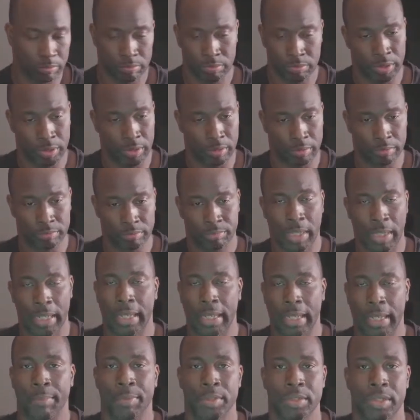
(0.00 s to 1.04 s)
you know make
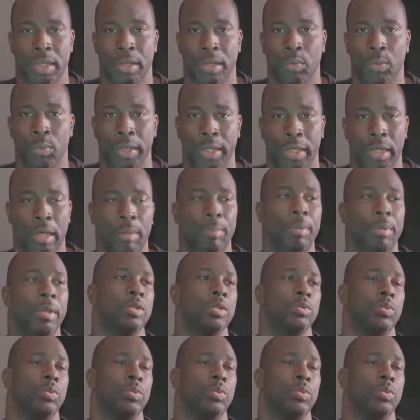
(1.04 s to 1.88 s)
Amazon wake up is